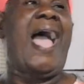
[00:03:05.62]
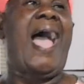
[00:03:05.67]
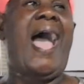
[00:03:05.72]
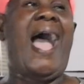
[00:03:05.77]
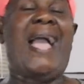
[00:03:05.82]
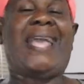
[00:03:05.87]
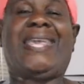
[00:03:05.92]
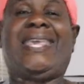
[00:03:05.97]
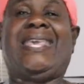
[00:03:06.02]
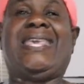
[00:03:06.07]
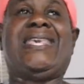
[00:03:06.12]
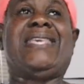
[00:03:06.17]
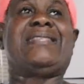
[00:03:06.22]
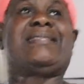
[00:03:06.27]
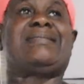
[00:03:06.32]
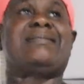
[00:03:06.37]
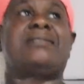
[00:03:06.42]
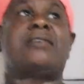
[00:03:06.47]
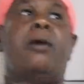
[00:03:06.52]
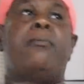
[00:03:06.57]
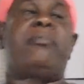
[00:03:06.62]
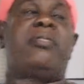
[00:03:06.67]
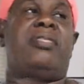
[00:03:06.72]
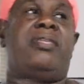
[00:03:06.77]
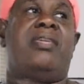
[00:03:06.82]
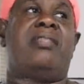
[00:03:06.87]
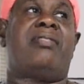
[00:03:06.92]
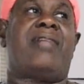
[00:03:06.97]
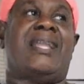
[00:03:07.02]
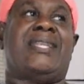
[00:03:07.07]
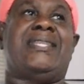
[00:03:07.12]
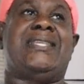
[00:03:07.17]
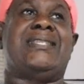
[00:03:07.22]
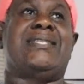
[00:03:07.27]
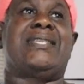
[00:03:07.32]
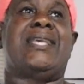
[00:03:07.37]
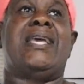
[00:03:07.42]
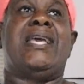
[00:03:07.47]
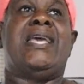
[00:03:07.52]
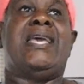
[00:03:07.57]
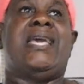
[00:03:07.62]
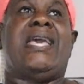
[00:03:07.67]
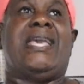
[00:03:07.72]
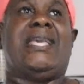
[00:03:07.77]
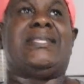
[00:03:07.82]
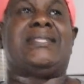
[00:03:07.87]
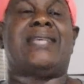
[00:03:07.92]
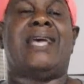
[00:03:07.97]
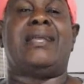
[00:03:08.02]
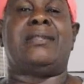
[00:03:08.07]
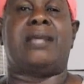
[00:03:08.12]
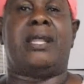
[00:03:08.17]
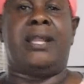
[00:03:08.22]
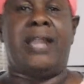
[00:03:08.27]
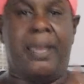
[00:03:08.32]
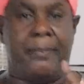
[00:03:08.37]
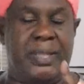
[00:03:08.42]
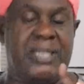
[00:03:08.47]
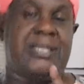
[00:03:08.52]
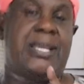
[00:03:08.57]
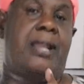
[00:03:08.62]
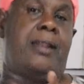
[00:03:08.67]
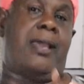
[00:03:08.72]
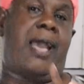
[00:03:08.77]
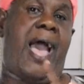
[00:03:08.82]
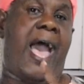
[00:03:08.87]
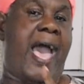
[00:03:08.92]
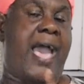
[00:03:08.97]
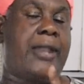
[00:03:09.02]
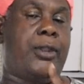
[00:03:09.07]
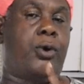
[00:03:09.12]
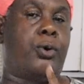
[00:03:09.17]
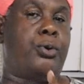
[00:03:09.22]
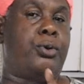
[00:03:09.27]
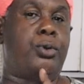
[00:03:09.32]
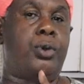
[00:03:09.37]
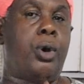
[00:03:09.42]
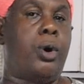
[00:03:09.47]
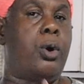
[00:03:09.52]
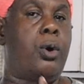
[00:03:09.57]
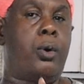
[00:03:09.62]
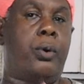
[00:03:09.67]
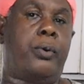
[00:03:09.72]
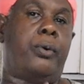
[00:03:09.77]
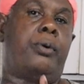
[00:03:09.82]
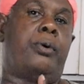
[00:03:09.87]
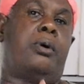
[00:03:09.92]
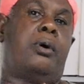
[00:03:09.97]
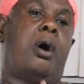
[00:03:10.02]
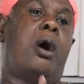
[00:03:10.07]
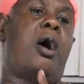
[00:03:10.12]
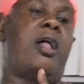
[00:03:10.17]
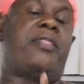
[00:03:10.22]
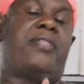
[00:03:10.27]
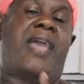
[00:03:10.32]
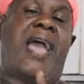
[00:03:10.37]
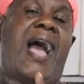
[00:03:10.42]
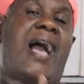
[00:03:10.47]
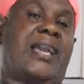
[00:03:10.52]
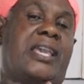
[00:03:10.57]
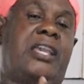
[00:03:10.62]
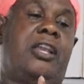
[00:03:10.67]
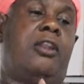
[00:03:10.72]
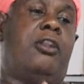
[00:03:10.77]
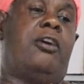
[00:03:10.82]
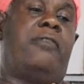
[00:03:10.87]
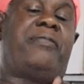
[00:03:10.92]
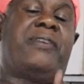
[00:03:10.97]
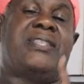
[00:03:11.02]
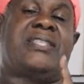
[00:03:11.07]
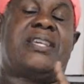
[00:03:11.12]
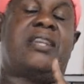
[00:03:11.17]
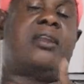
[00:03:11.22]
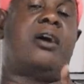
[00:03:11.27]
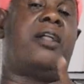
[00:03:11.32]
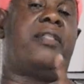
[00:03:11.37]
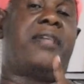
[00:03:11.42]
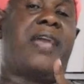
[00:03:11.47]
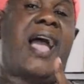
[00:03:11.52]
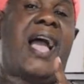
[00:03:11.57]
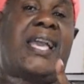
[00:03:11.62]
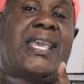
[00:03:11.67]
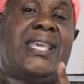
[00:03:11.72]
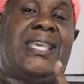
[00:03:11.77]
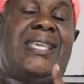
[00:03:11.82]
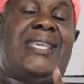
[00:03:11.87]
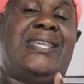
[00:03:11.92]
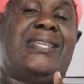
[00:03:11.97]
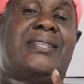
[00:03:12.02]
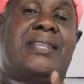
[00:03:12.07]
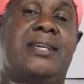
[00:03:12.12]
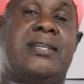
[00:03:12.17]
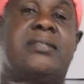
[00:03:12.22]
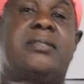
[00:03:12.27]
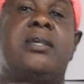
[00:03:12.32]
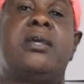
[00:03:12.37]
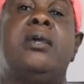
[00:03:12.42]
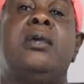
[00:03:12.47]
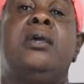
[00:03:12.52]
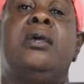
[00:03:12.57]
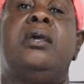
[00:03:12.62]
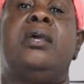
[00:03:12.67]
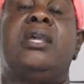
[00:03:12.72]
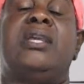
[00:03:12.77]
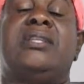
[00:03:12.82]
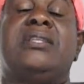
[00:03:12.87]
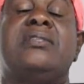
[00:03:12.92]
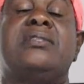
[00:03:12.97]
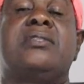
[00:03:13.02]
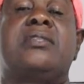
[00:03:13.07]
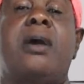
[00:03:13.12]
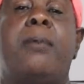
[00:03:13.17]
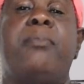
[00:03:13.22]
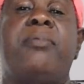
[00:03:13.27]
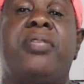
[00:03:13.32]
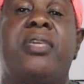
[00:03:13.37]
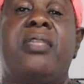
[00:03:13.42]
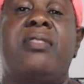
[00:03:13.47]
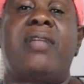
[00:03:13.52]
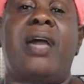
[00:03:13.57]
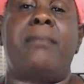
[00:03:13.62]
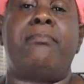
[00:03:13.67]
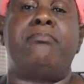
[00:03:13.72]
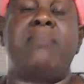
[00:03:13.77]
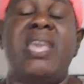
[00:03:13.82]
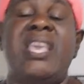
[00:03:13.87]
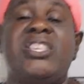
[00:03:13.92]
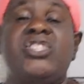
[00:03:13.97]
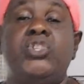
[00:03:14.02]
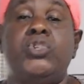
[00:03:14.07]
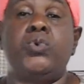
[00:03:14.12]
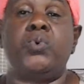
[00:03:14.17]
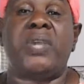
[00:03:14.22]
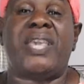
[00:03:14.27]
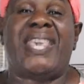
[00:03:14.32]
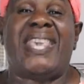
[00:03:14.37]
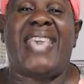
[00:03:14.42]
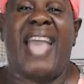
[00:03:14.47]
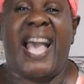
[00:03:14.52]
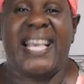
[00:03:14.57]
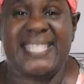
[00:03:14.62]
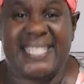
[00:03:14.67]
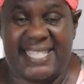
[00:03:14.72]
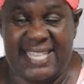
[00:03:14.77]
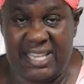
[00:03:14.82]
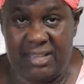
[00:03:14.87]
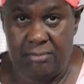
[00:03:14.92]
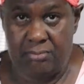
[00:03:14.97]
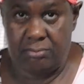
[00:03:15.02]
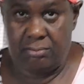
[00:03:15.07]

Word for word: Ackee is something that is, it's, let me tell you, I don't know all the Ackee lovers and all the Ackee eaters. It is something that makes you gassy.